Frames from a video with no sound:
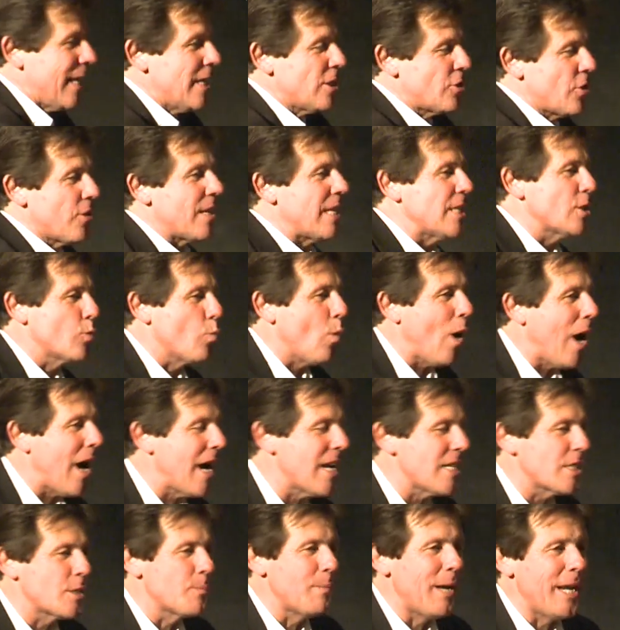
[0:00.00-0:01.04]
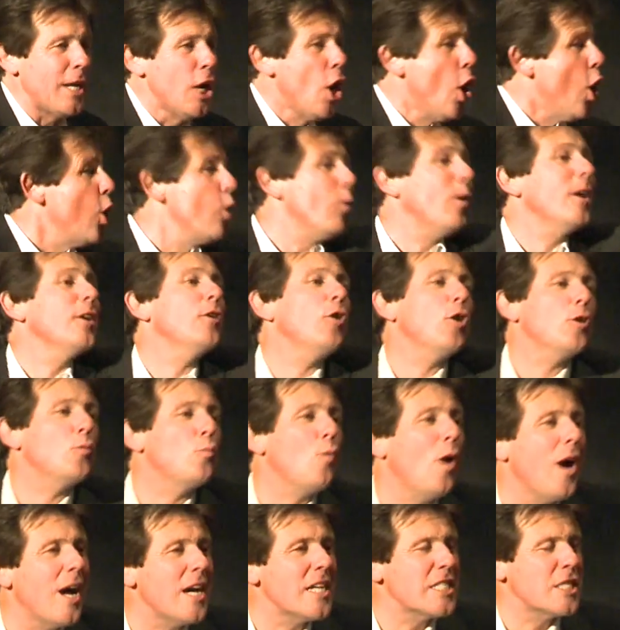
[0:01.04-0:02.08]
into these wise men who are not
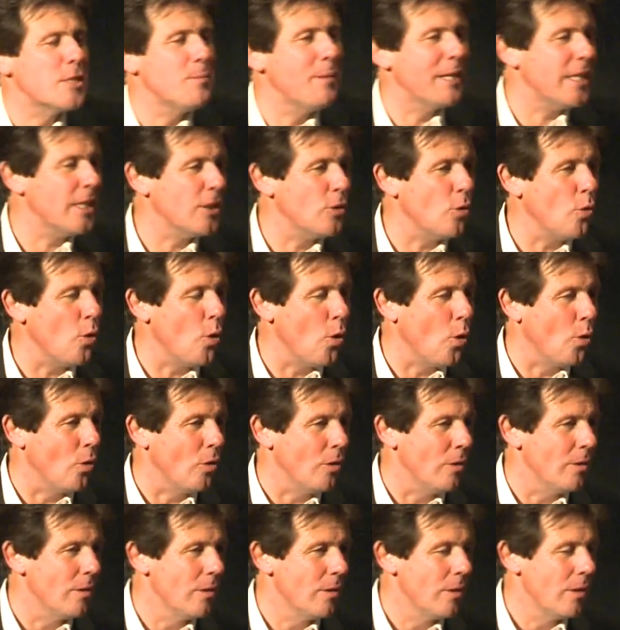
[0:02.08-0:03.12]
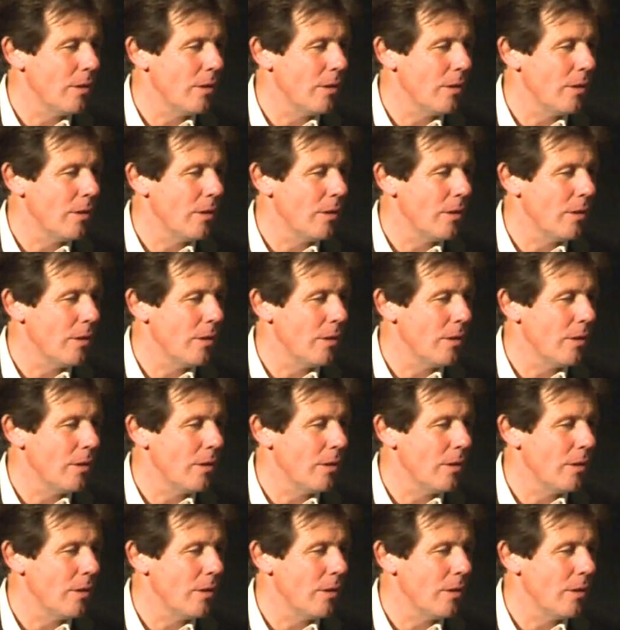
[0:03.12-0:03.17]
wise men at all.